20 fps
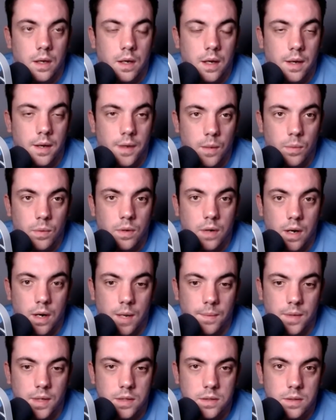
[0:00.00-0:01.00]
And now we're going
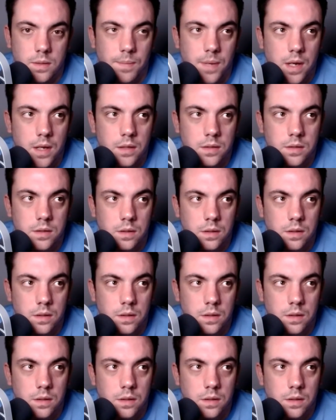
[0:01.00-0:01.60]
up against the Bears.